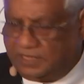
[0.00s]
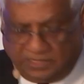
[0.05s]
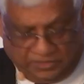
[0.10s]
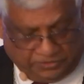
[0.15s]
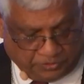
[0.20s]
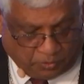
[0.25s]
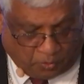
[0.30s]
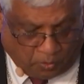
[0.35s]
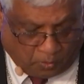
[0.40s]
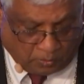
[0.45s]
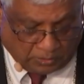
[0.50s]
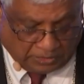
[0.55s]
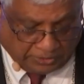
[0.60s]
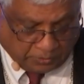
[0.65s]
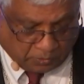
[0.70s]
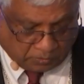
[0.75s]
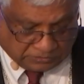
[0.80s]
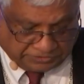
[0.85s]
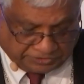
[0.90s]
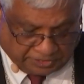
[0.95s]
the wholly
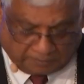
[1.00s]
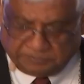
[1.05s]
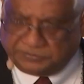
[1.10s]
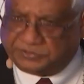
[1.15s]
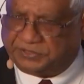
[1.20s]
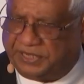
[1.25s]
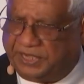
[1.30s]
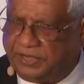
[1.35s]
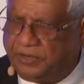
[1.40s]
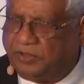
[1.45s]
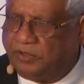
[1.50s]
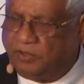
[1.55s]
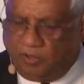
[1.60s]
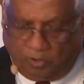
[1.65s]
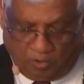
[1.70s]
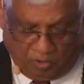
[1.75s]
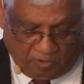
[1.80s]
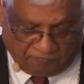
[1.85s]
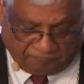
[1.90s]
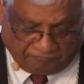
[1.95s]
owned subsidiary
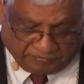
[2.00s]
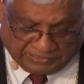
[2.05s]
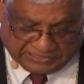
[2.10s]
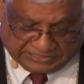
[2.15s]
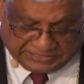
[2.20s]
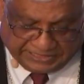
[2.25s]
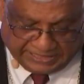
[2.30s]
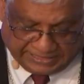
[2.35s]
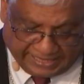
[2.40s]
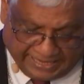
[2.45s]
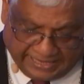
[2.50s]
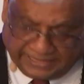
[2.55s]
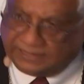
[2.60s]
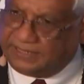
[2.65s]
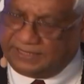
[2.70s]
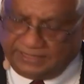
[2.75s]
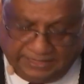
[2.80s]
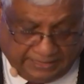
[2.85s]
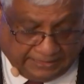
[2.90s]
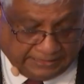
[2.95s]
of Christian Aid
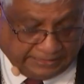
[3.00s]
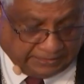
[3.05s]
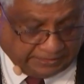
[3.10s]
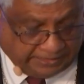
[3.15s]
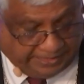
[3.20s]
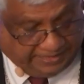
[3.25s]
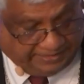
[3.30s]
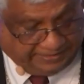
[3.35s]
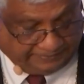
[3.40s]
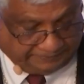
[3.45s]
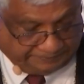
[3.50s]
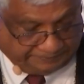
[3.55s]
in India.